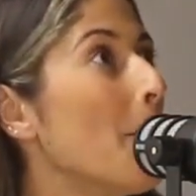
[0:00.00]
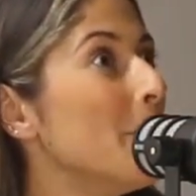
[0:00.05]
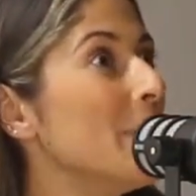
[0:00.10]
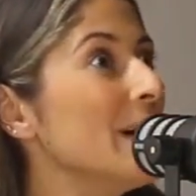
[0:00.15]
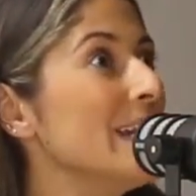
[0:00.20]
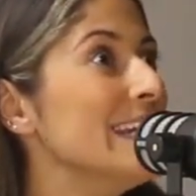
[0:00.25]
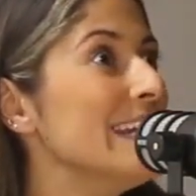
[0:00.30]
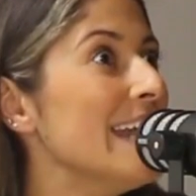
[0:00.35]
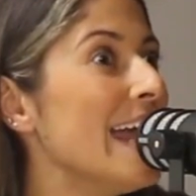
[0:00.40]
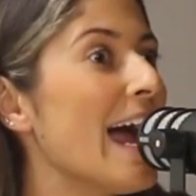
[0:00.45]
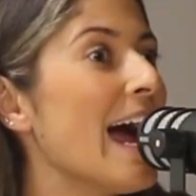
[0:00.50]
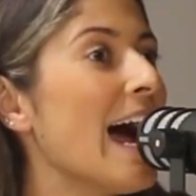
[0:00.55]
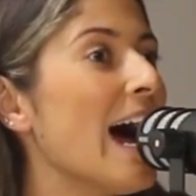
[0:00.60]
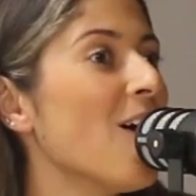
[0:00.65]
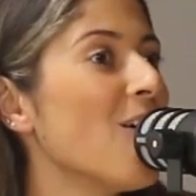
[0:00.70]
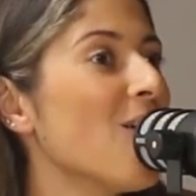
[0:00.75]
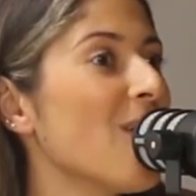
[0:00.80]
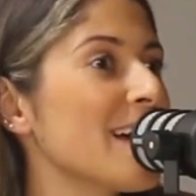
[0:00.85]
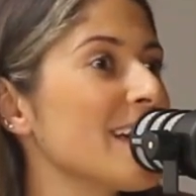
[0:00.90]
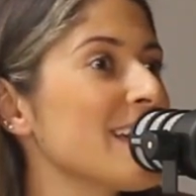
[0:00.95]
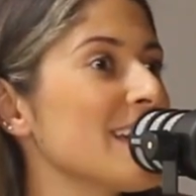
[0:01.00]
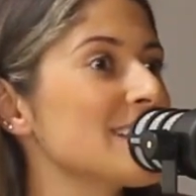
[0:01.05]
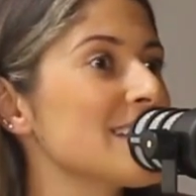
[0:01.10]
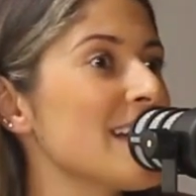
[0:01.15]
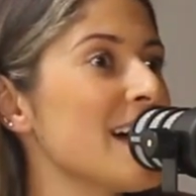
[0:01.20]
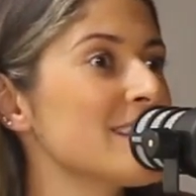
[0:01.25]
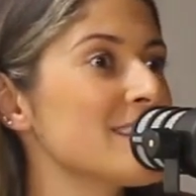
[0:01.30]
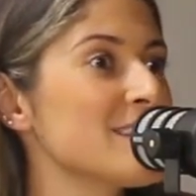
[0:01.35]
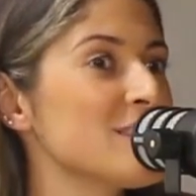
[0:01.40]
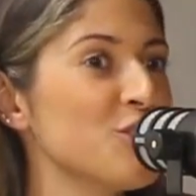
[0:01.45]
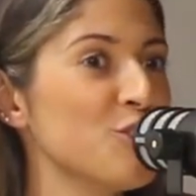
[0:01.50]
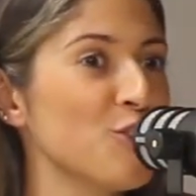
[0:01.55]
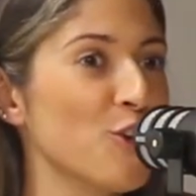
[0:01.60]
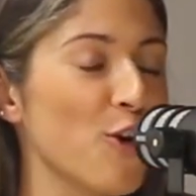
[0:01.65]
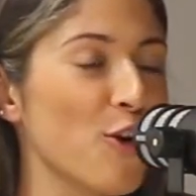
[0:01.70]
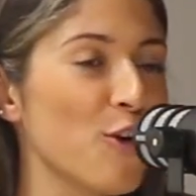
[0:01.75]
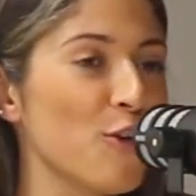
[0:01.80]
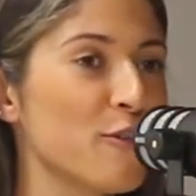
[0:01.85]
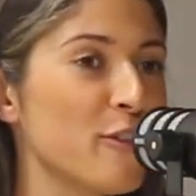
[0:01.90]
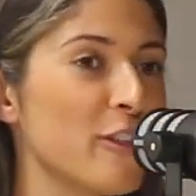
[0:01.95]
But now, I guess, as you
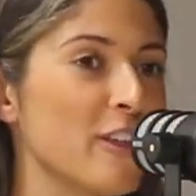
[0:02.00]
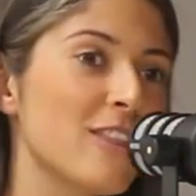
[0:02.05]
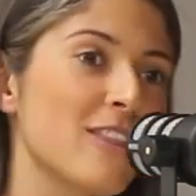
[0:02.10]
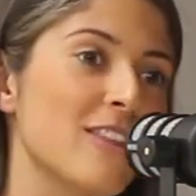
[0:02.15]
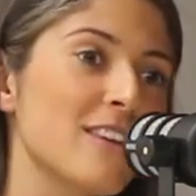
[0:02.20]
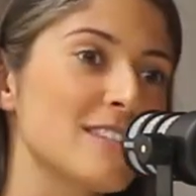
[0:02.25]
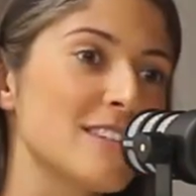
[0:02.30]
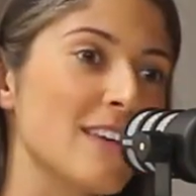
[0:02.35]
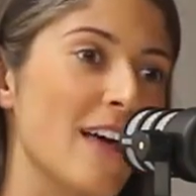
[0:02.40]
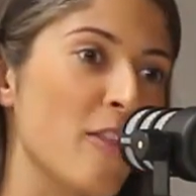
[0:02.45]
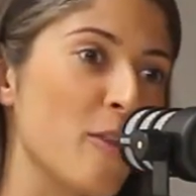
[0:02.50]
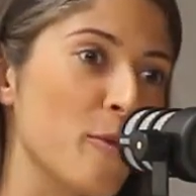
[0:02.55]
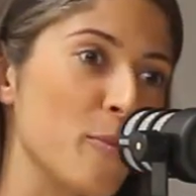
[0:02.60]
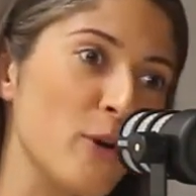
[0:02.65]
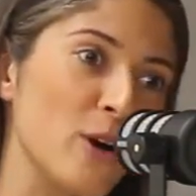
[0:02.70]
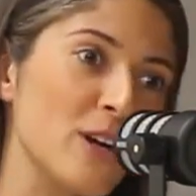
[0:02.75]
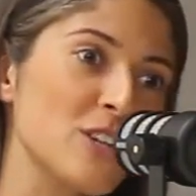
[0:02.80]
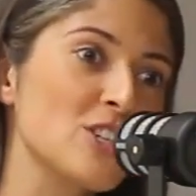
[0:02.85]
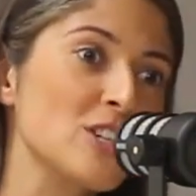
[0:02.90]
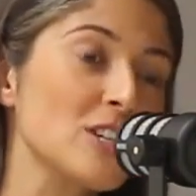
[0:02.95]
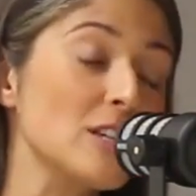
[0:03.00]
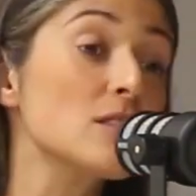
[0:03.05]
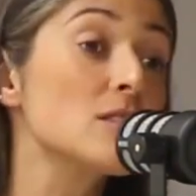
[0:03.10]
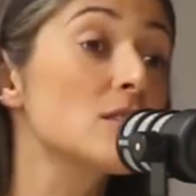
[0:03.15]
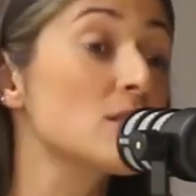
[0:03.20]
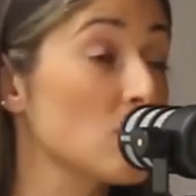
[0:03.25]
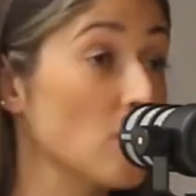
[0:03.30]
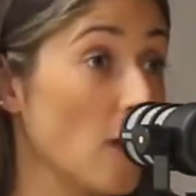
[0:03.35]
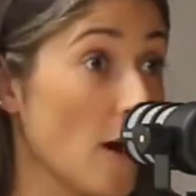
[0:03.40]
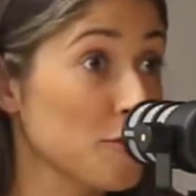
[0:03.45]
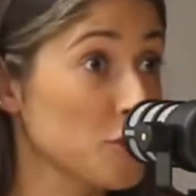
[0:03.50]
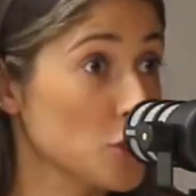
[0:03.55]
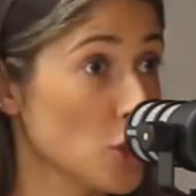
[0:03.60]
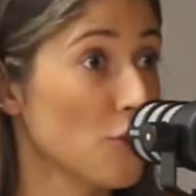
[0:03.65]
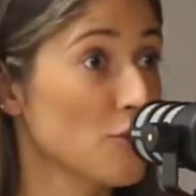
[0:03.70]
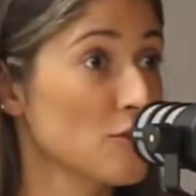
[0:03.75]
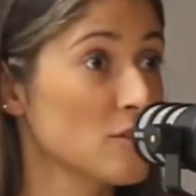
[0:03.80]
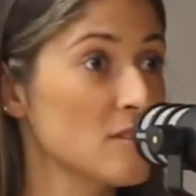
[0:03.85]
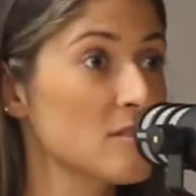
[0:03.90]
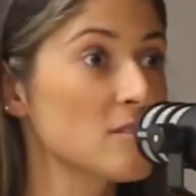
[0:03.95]
know, there's other pressures that I've
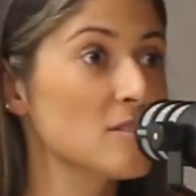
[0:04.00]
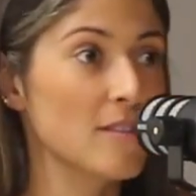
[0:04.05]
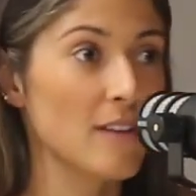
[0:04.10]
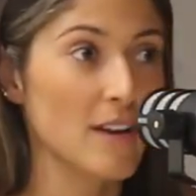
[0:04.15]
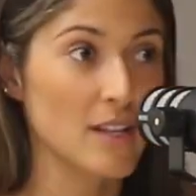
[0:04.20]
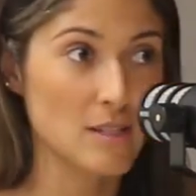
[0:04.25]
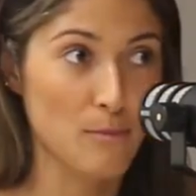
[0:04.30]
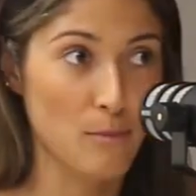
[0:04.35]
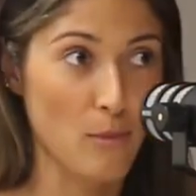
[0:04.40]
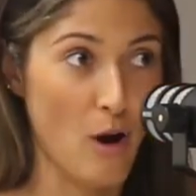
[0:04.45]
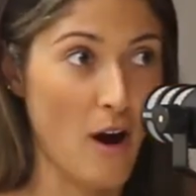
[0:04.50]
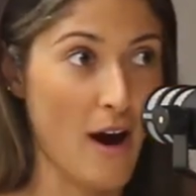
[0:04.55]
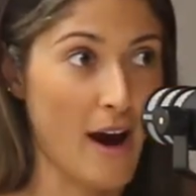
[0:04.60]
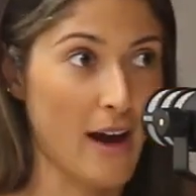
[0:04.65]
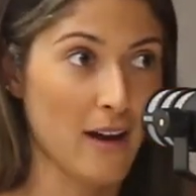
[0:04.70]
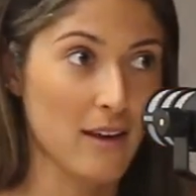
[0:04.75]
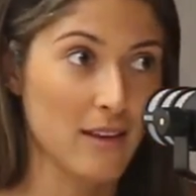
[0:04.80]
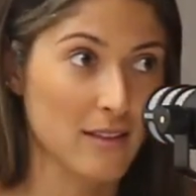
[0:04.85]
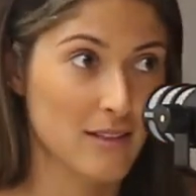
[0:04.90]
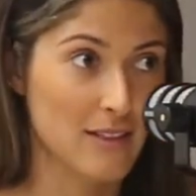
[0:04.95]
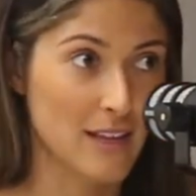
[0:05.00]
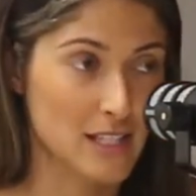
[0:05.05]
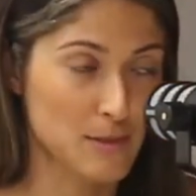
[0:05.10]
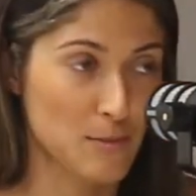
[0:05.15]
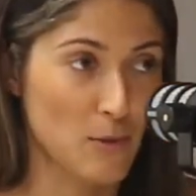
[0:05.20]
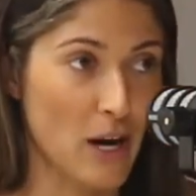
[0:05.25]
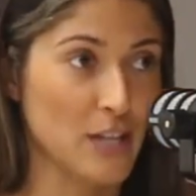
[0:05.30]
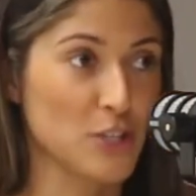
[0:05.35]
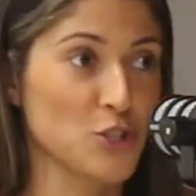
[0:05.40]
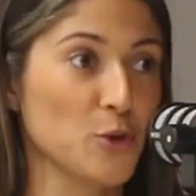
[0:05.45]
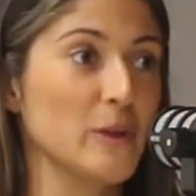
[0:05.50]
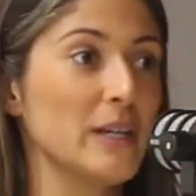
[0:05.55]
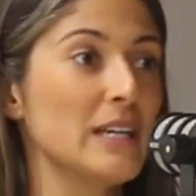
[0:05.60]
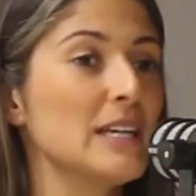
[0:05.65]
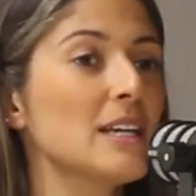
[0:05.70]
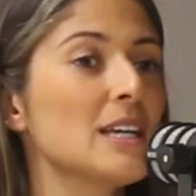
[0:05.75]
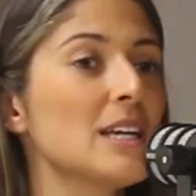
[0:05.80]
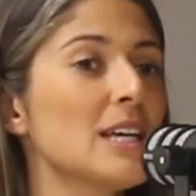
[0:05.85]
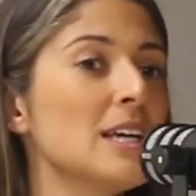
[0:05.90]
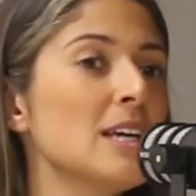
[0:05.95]
chosen, so that's my
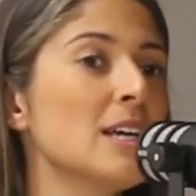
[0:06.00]
doing.